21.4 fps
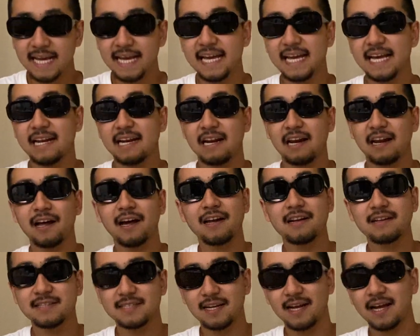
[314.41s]
And a lot
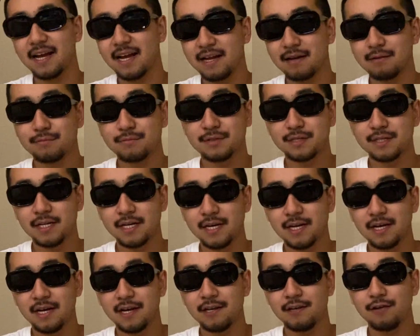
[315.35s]
of times,
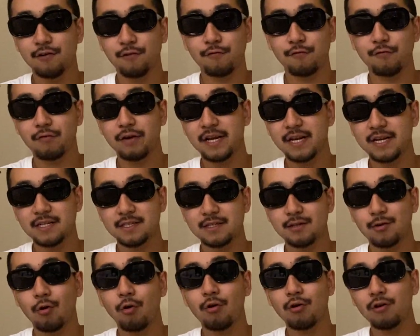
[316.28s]
your friends
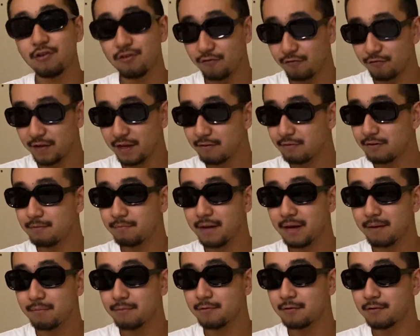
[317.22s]
or your family
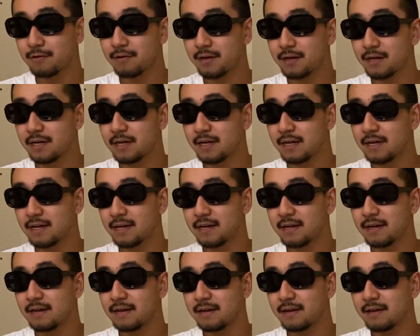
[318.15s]
member
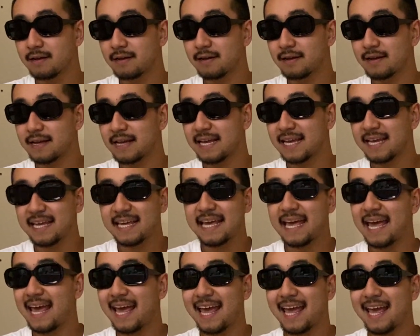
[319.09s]

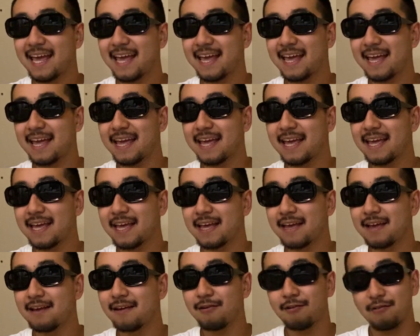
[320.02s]
can't
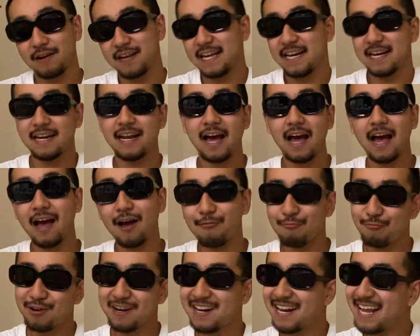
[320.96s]
or cannot
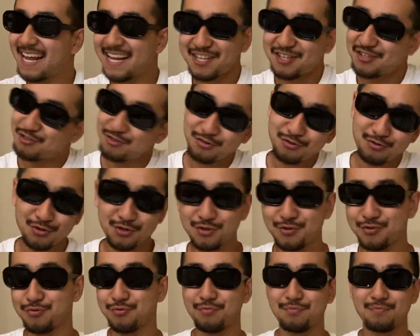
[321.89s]
relate to
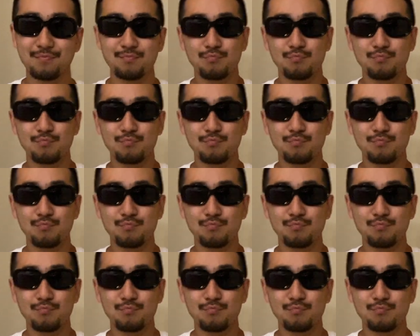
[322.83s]
you.